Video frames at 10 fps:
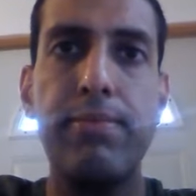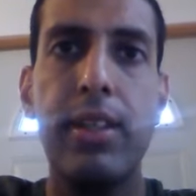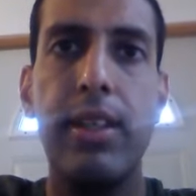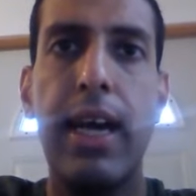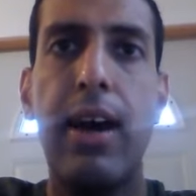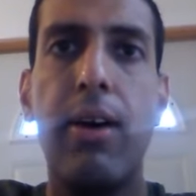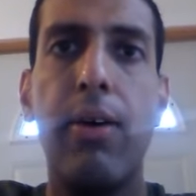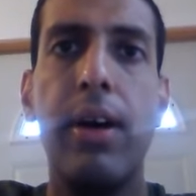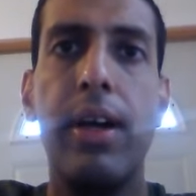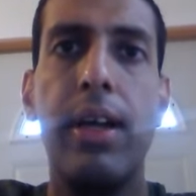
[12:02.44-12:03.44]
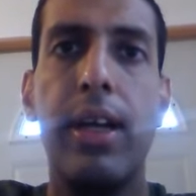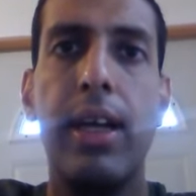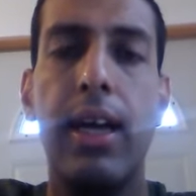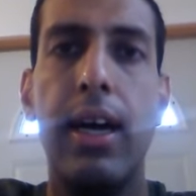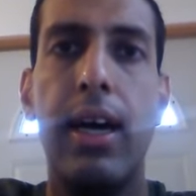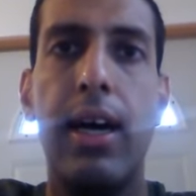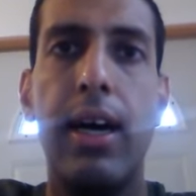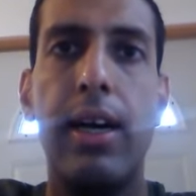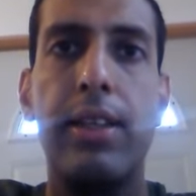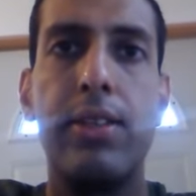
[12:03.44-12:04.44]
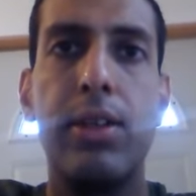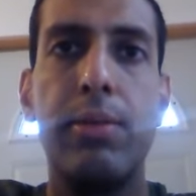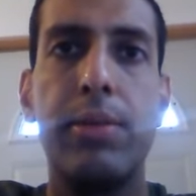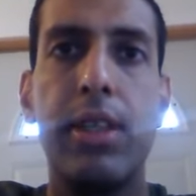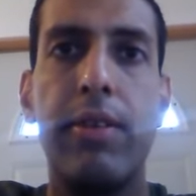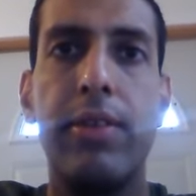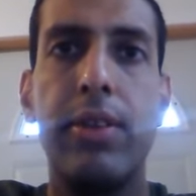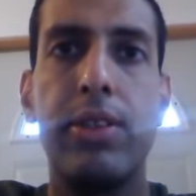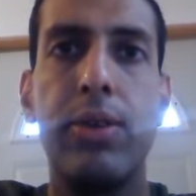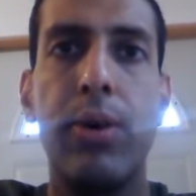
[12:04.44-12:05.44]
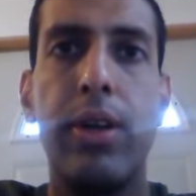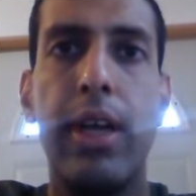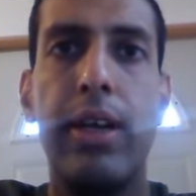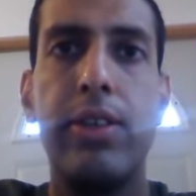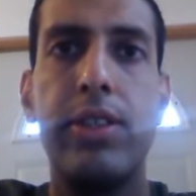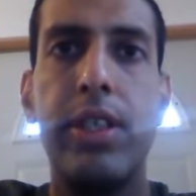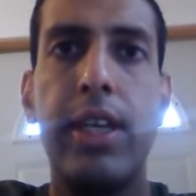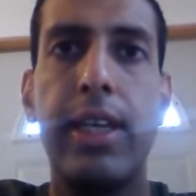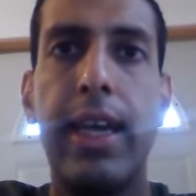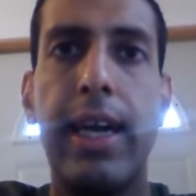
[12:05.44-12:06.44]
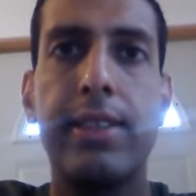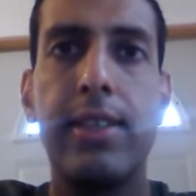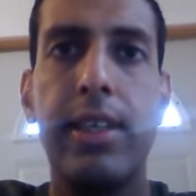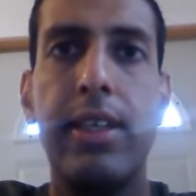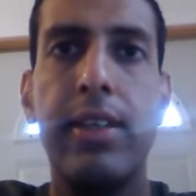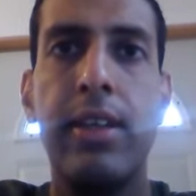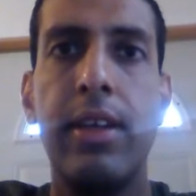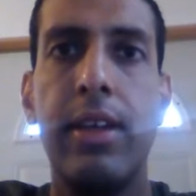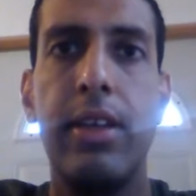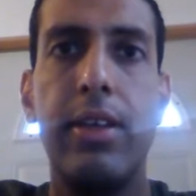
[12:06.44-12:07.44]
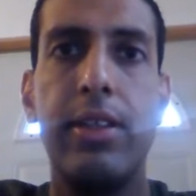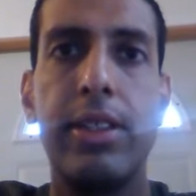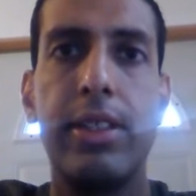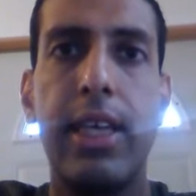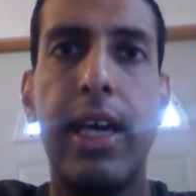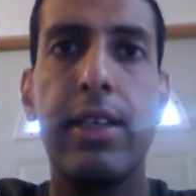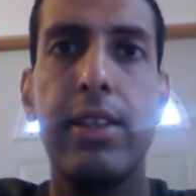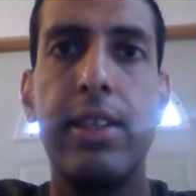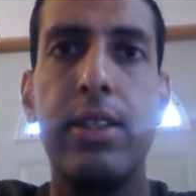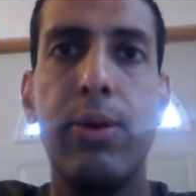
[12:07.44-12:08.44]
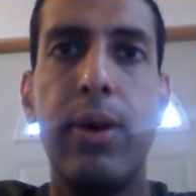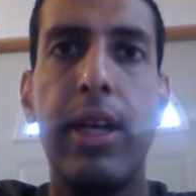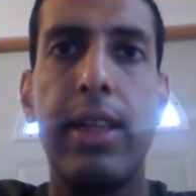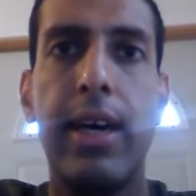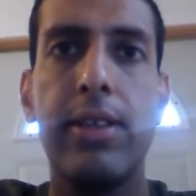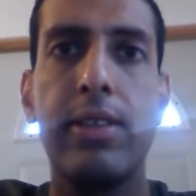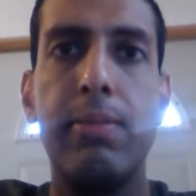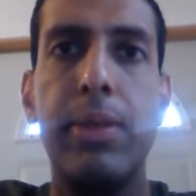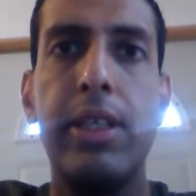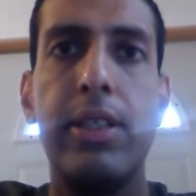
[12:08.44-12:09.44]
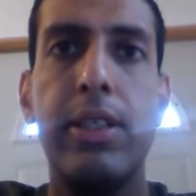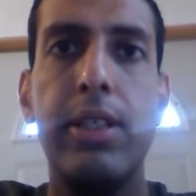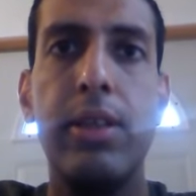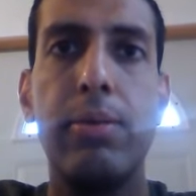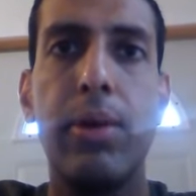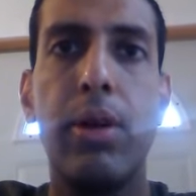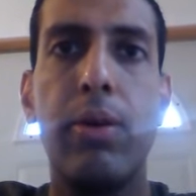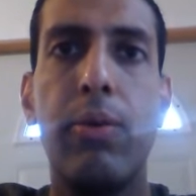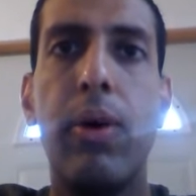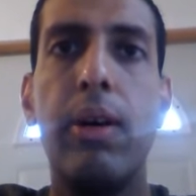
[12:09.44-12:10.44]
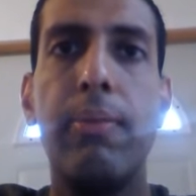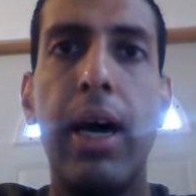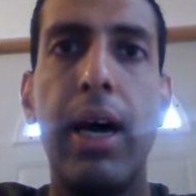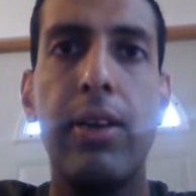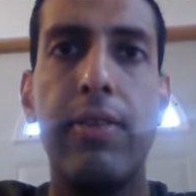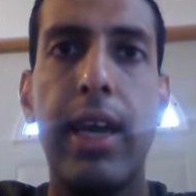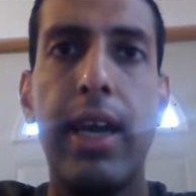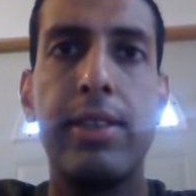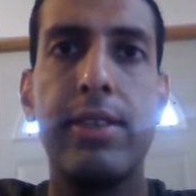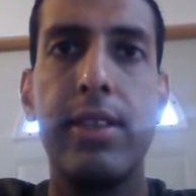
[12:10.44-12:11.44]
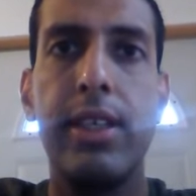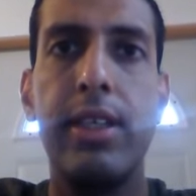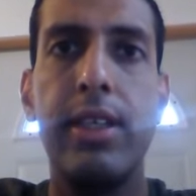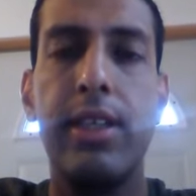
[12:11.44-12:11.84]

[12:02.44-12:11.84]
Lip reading: Now, in terms of the stored energy in gasoline, there is exactly 20,000 BTU per 1 pound of gasoline,